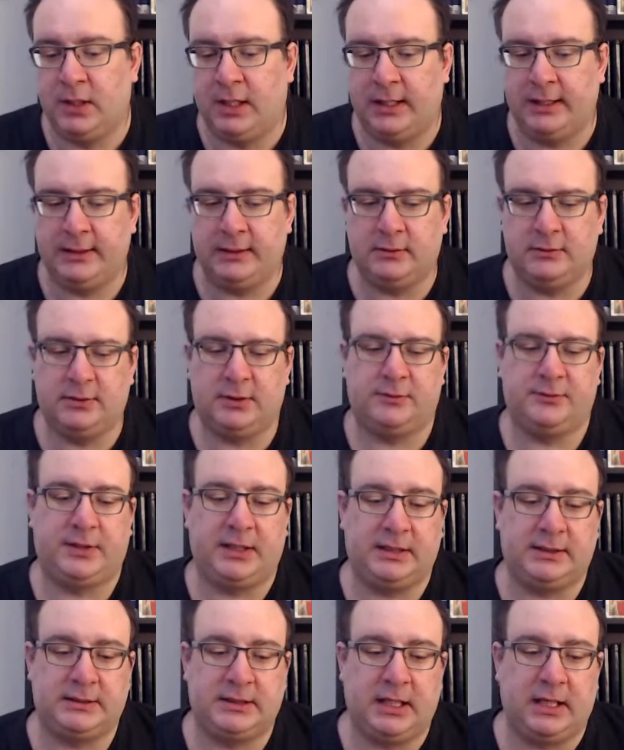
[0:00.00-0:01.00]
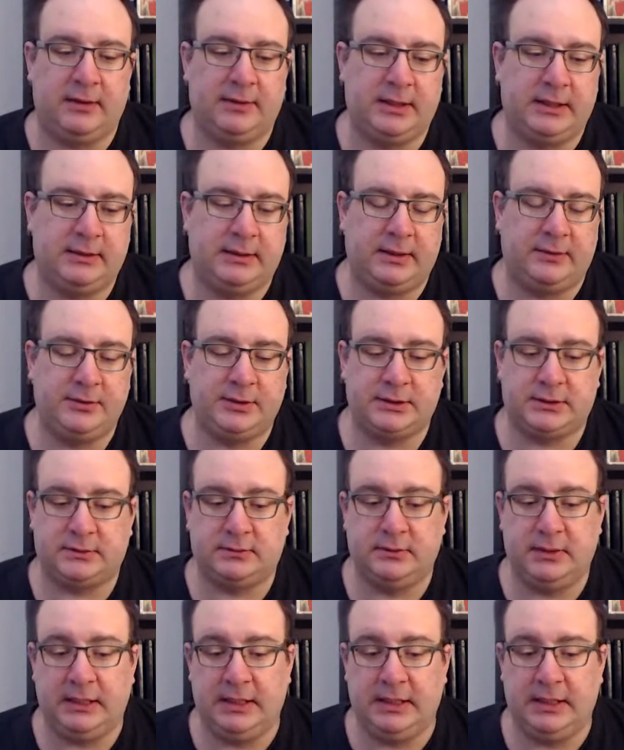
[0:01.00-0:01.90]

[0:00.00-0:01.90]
I don't think scared, that they were just